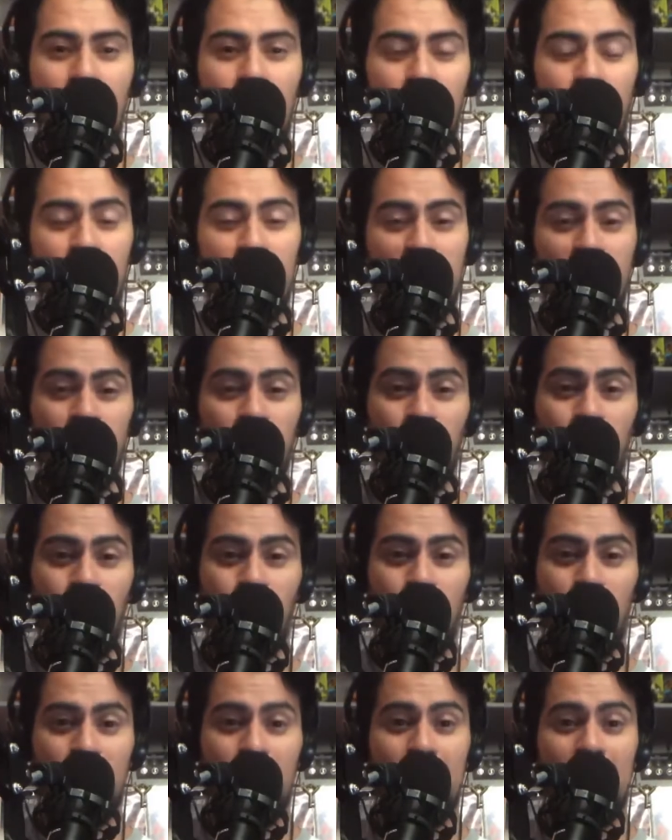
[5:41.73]
which is
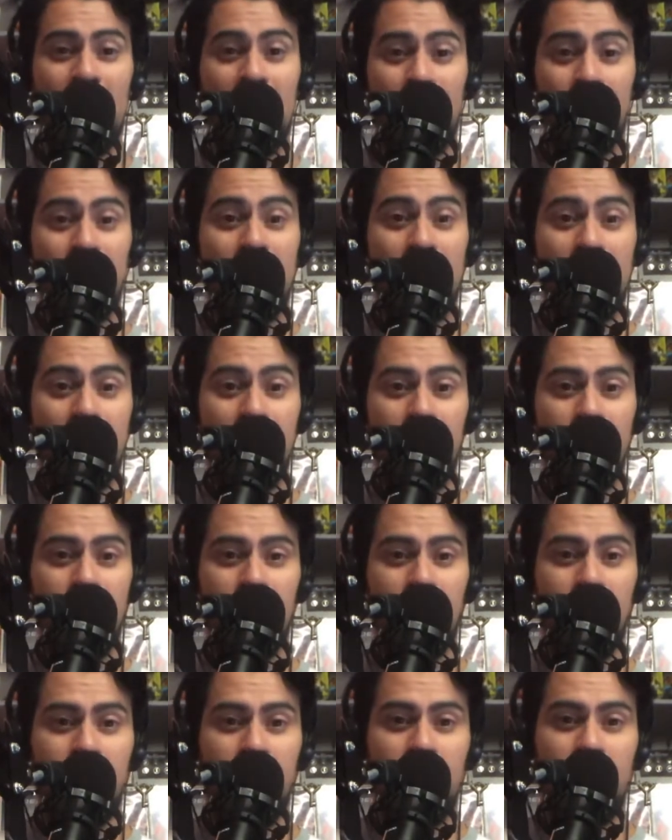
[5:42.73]
what made him kill